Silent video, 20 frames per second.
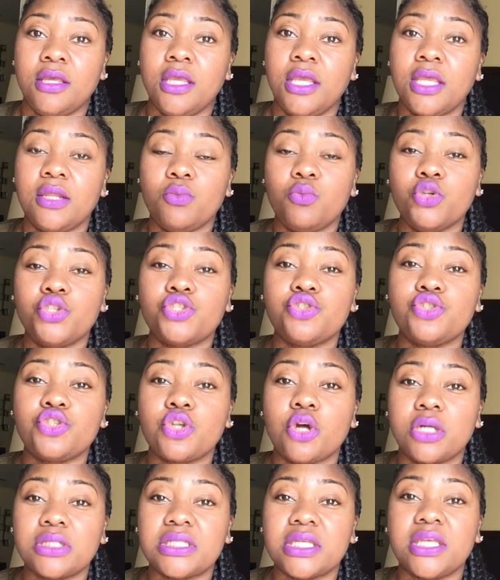And once you
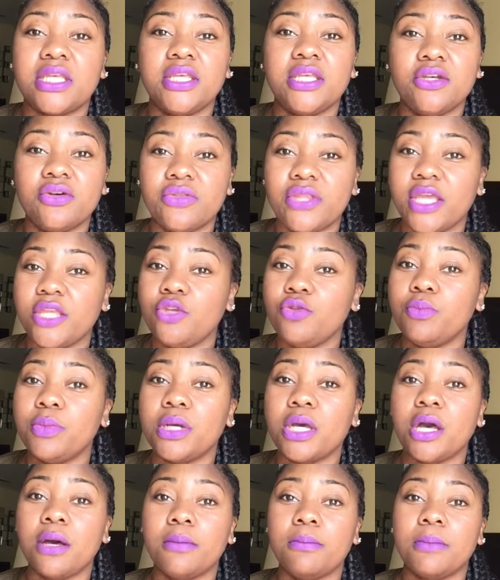start to heal that, you
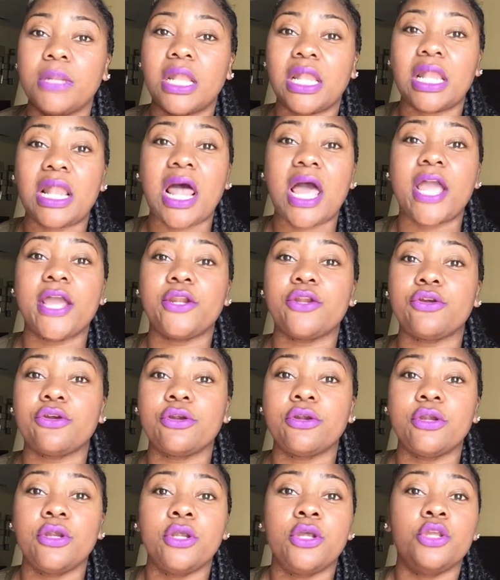become lighter.
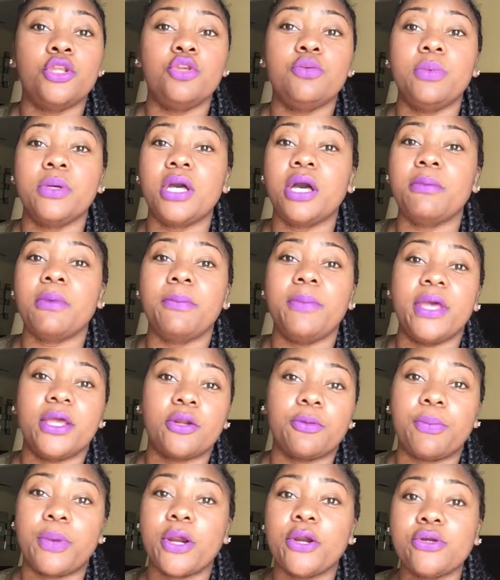You become a better
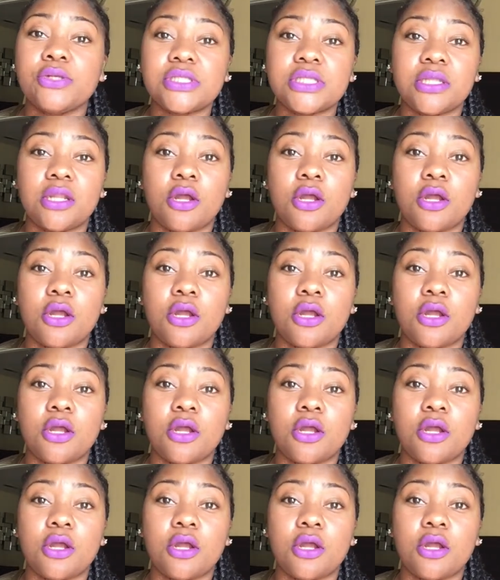person